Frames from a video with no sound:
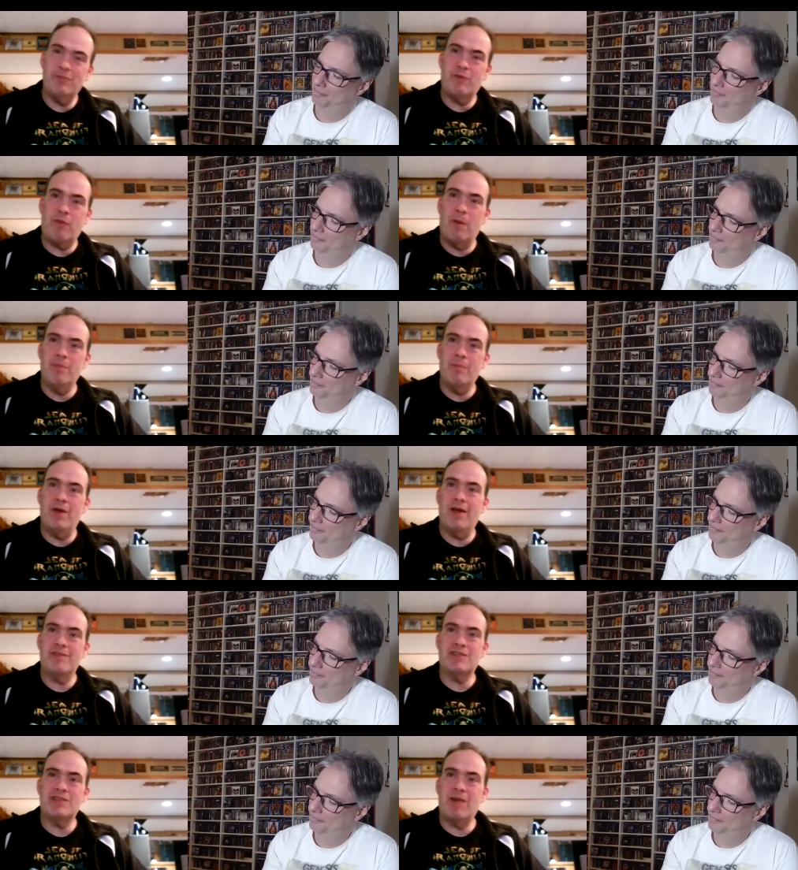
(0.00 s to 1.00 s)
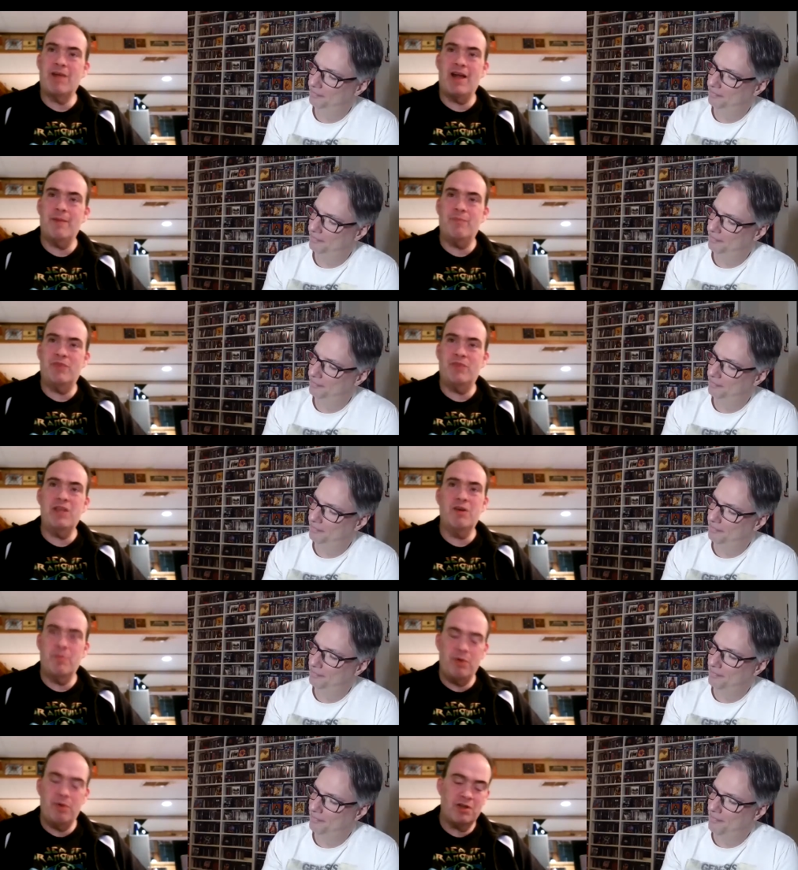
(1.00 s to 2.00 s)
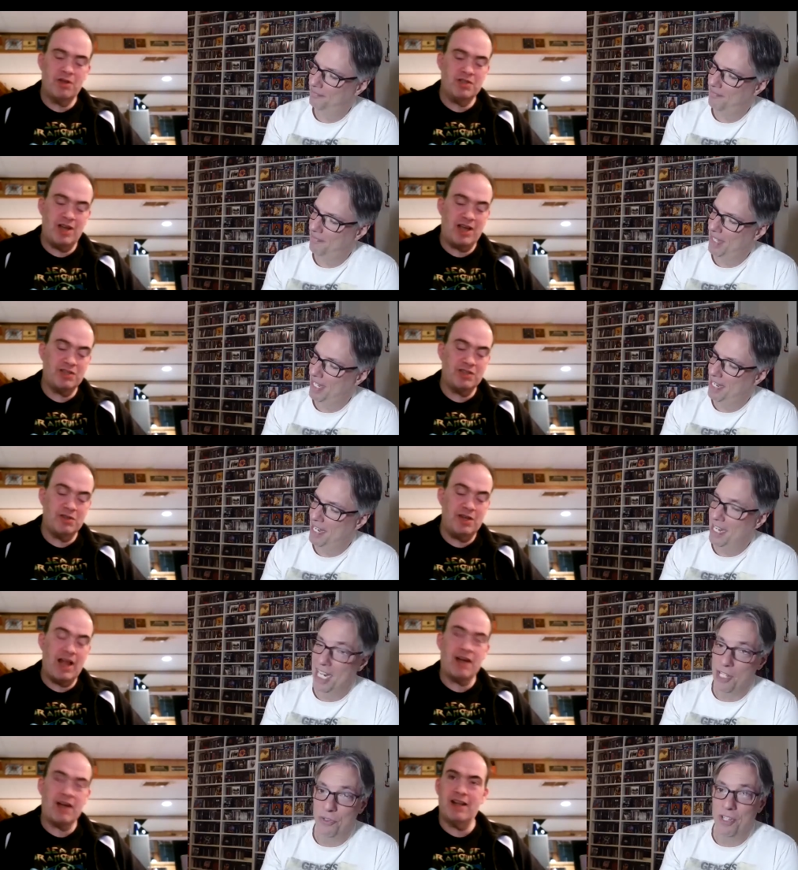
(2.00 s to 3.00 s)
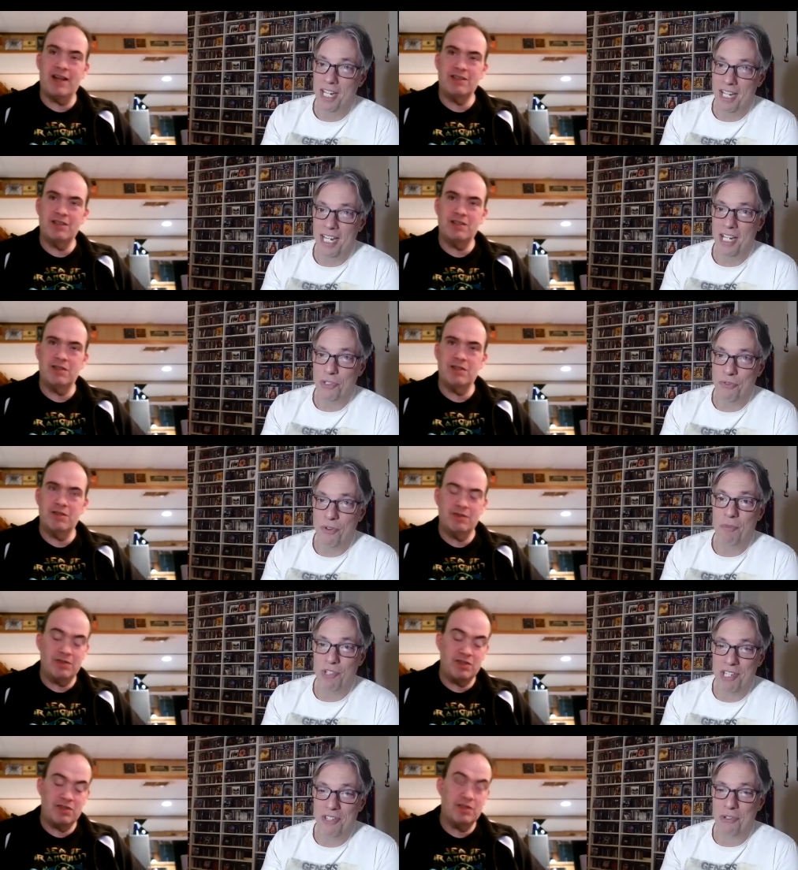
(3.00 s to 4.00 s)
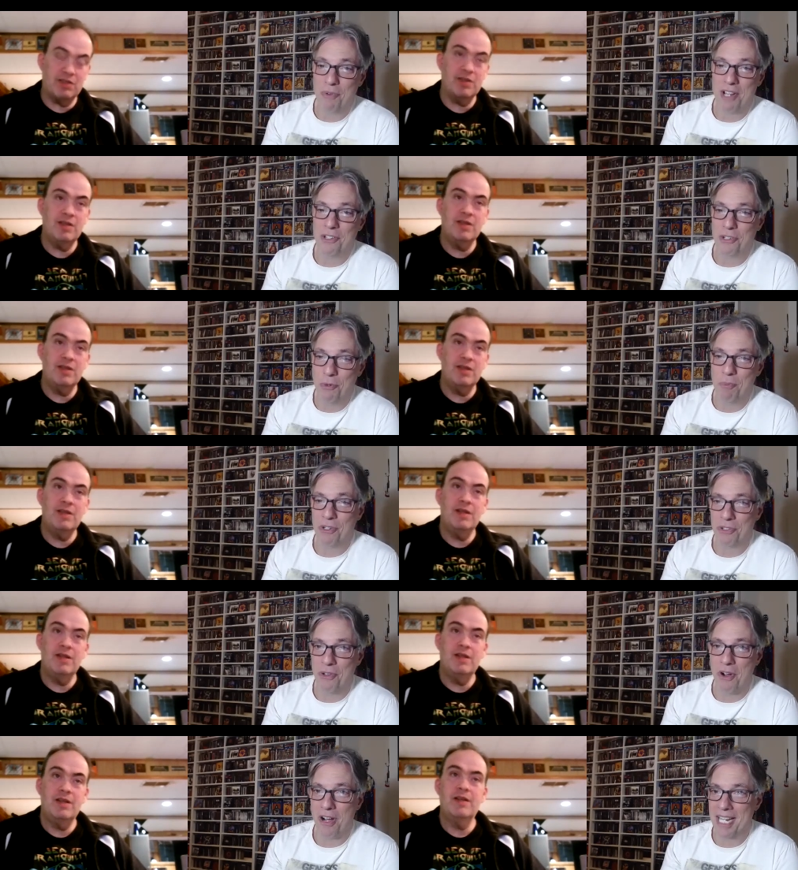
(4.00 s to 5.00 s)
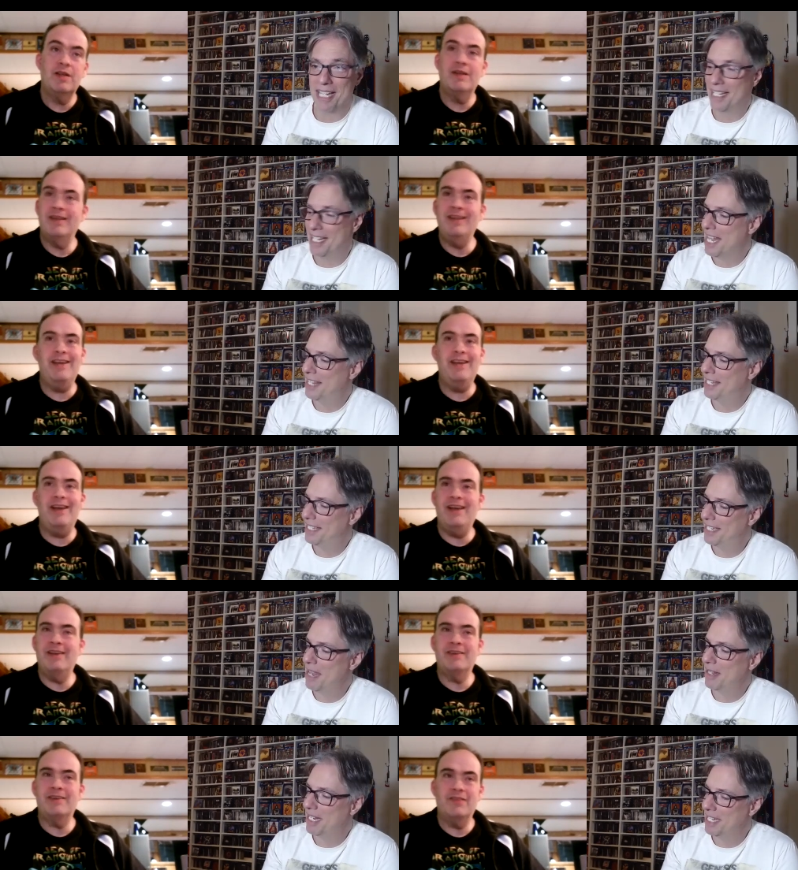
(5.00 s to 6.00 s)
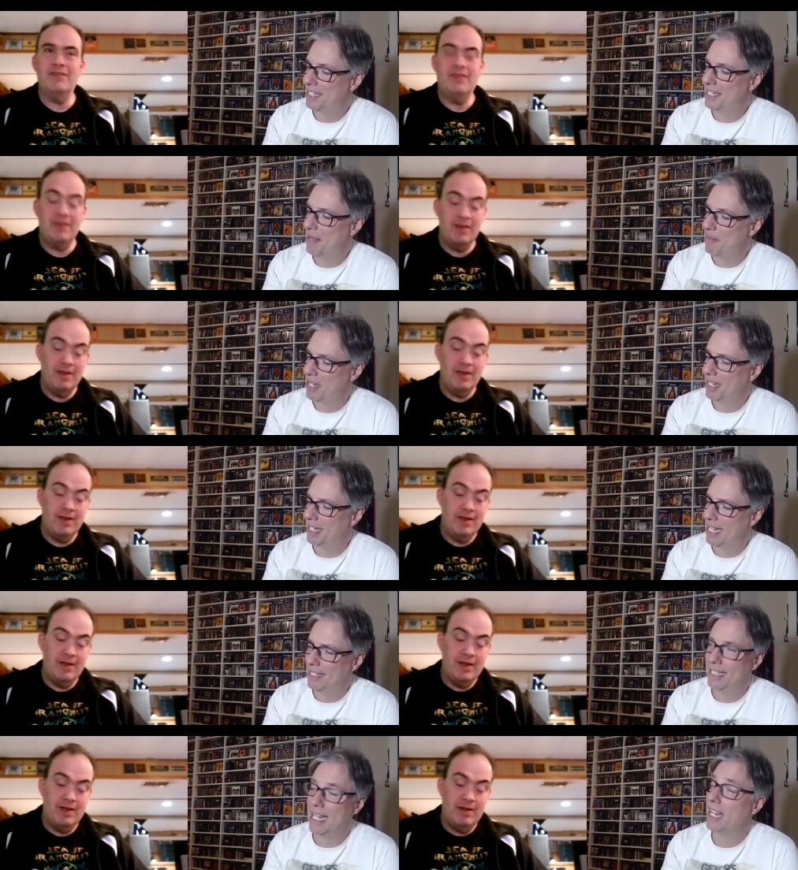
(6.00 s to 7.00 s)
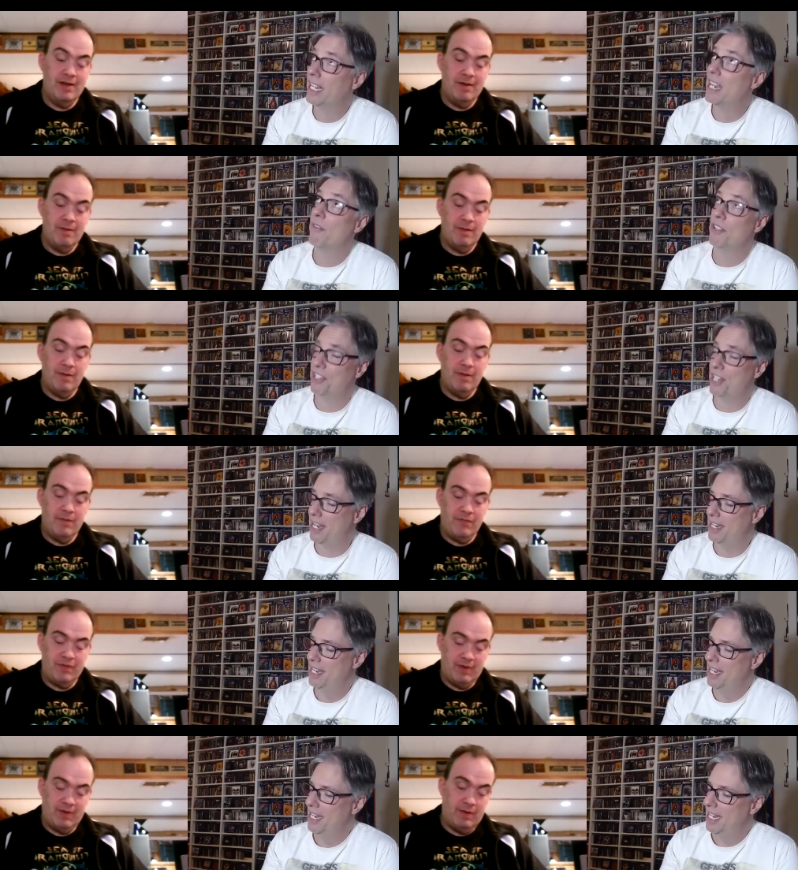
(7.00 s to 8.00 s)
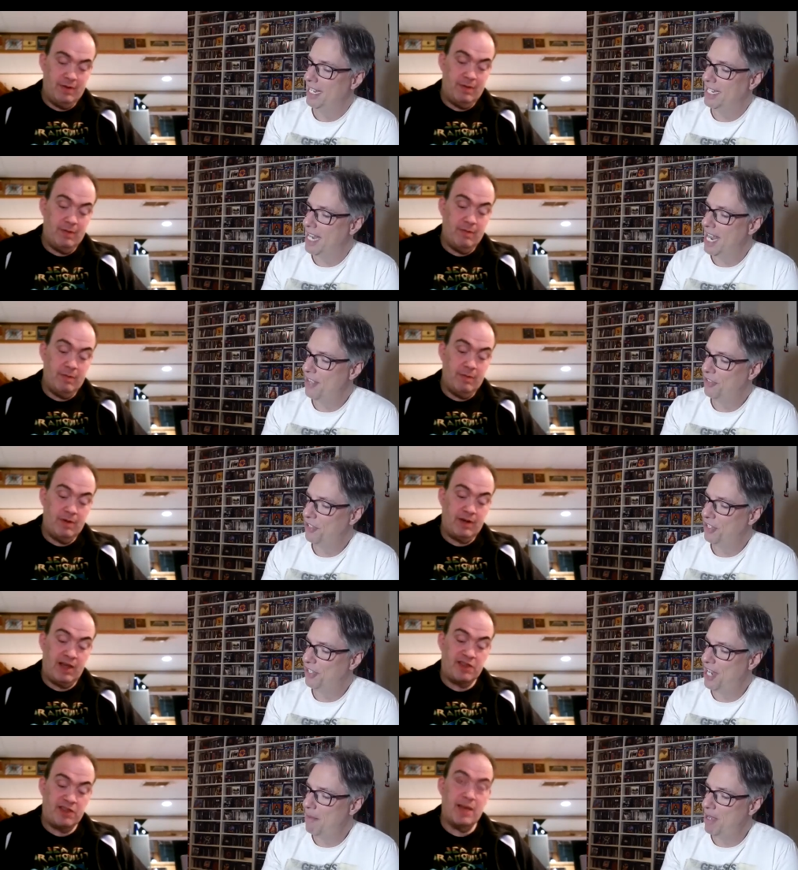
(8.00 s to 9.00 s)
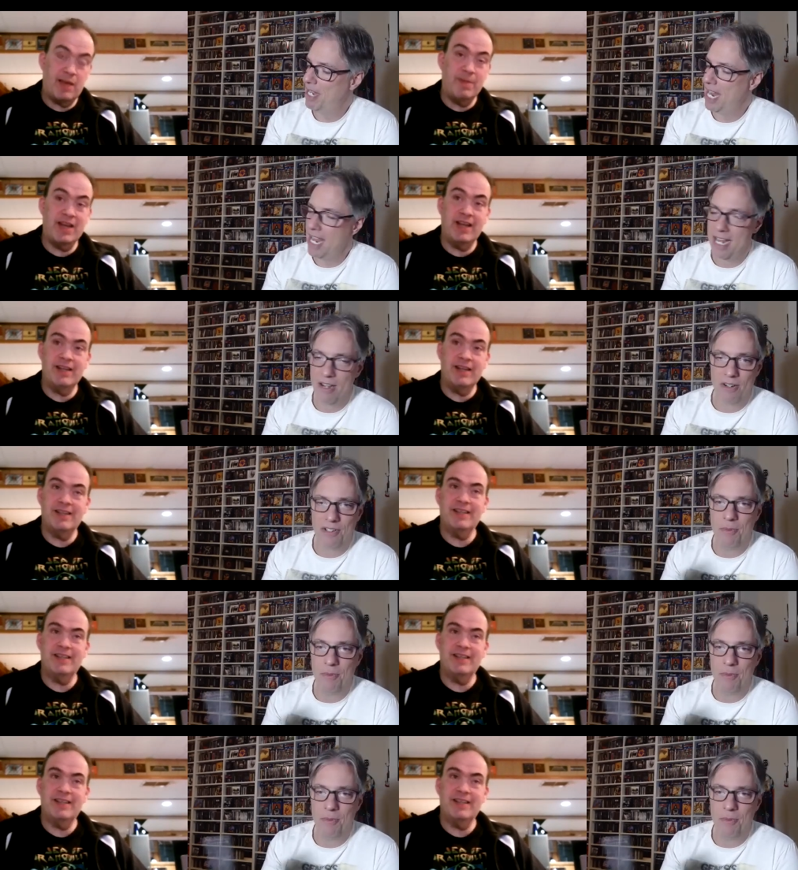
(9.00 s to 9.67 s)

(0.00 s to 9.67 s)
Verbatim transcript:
Speaker 1: from uh, some kind of theater production, actually, not connected to. The- it's from
Speaker 2: Jesus Christ Superstar. Get yeah. get Gethsemane. Get I can never say it. Gethsemane or